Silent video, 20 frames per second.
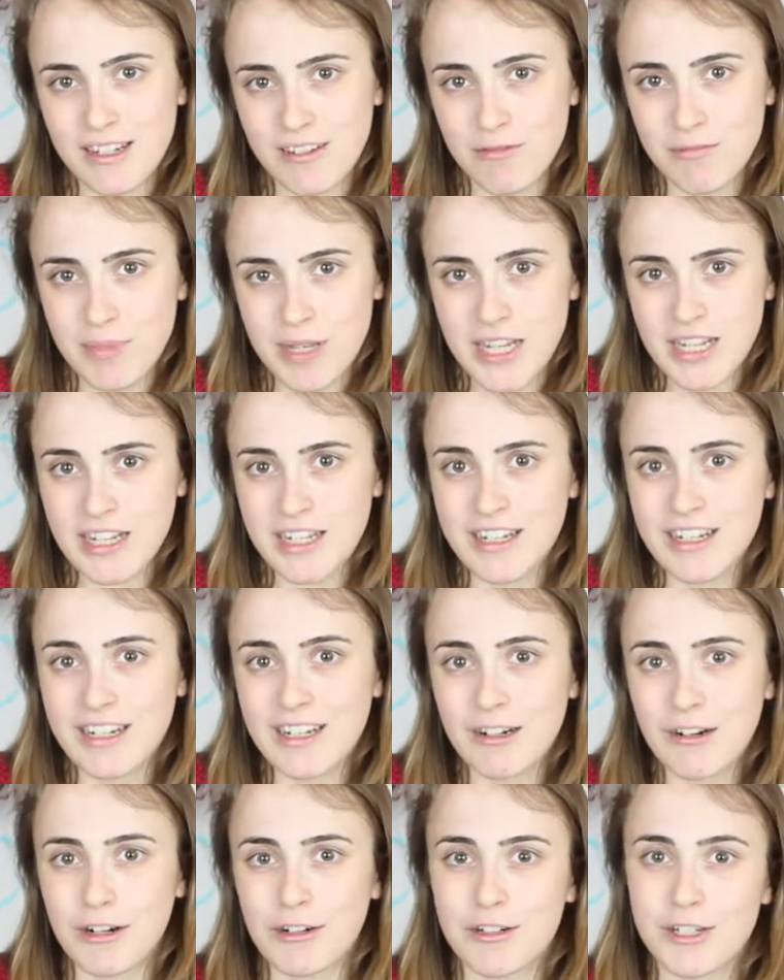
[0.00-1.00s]
of being
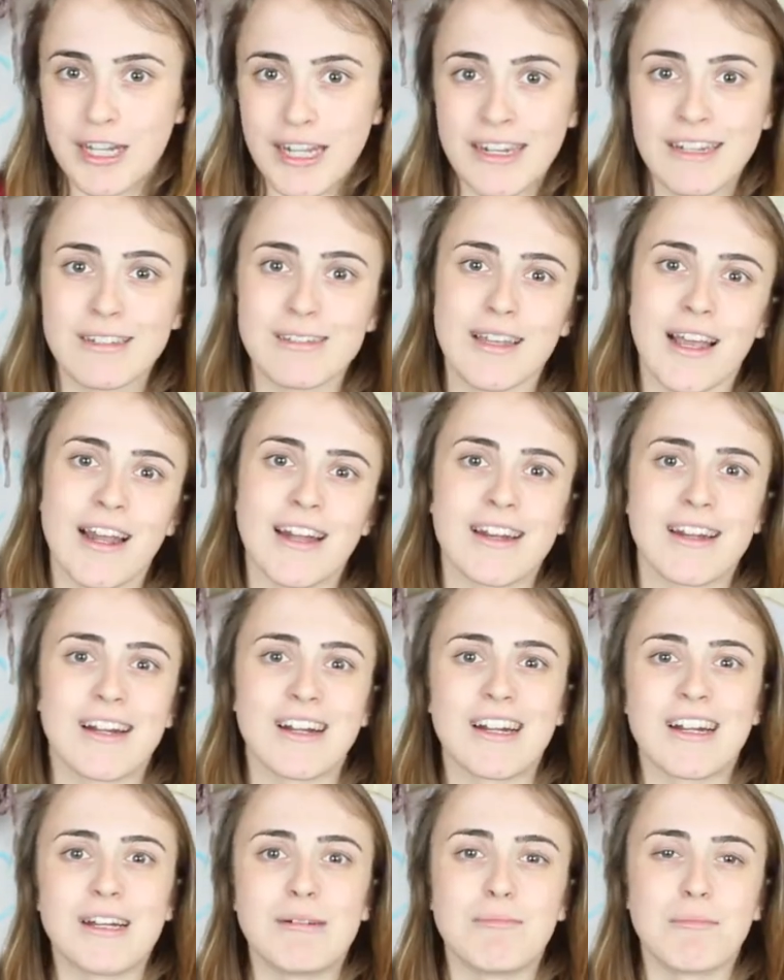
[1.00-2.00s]
a crochet
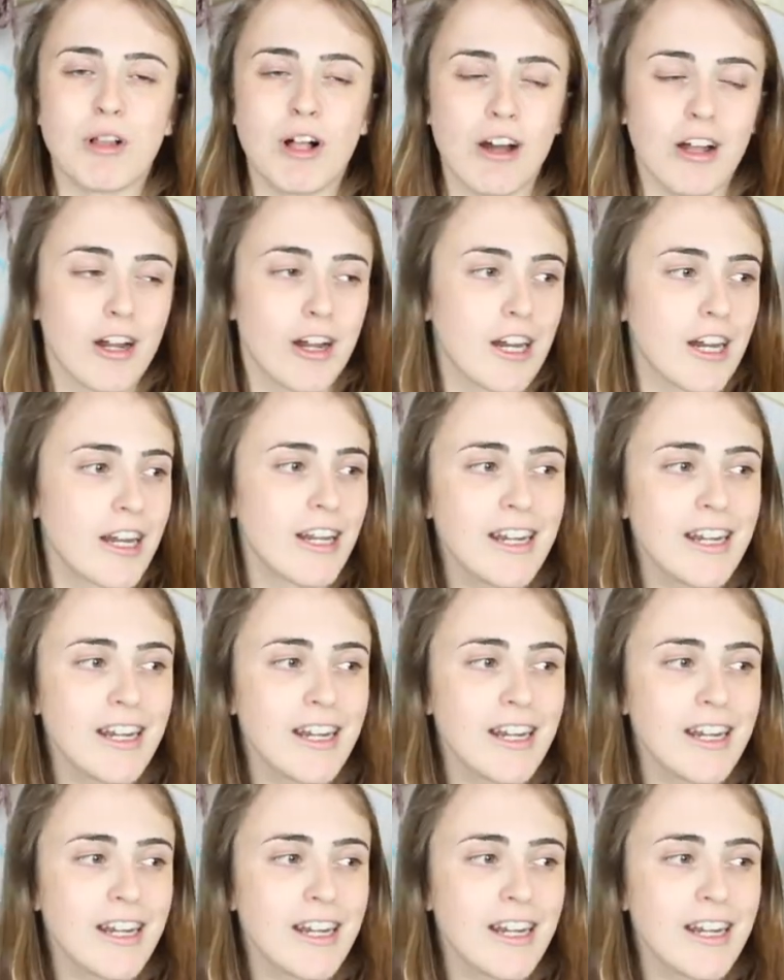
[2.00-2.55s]
designer and blogger.